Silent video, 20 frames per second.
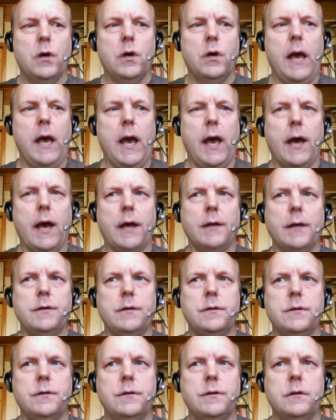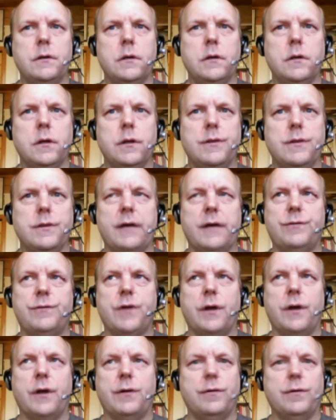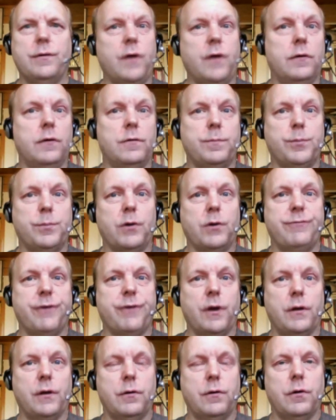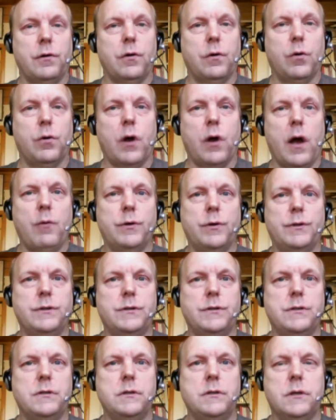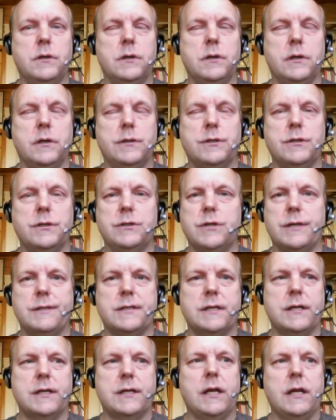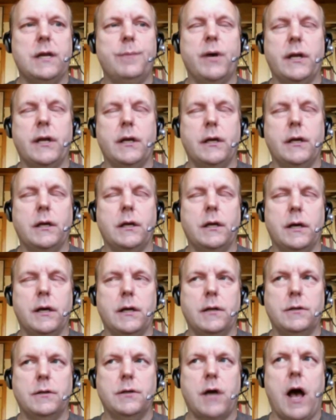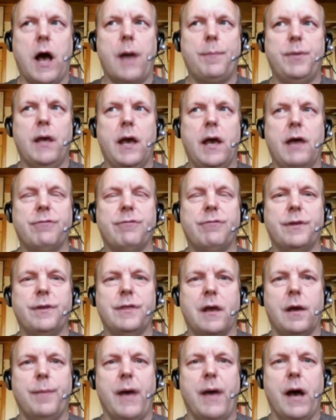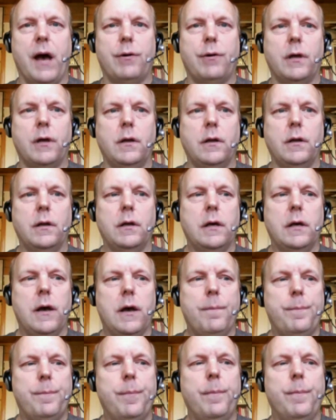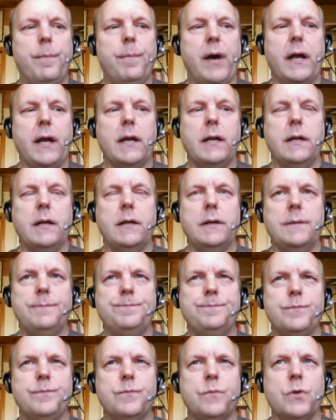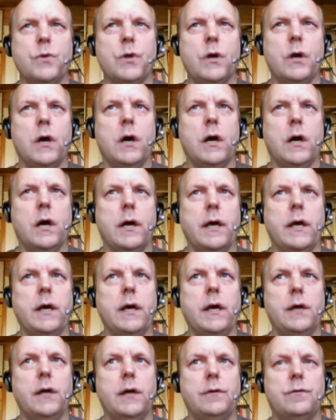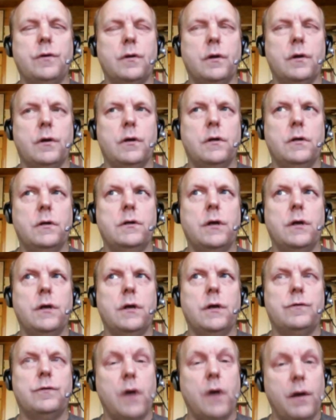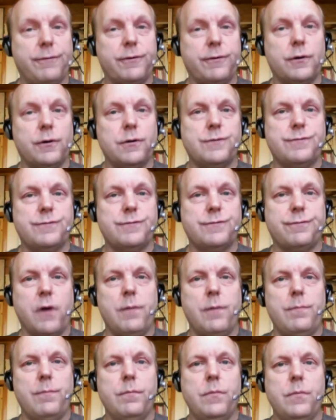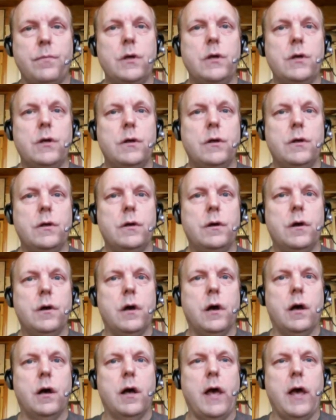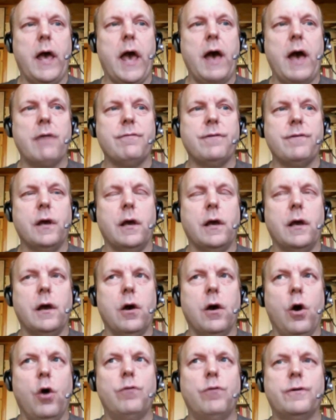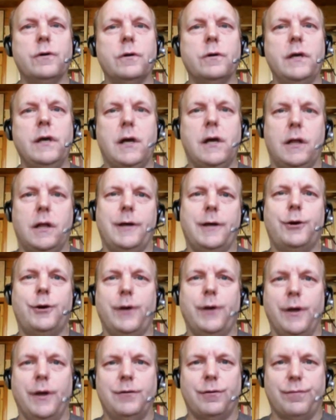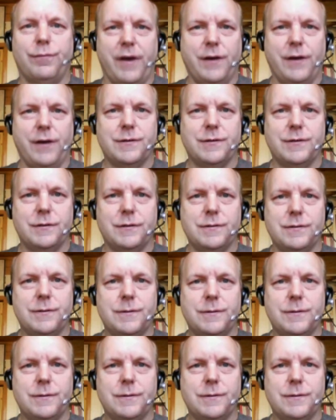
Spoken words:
And that's not to say it's perfect, or I would suggest that anybody copy everything about it. But it suffers from having overly clear interfaces.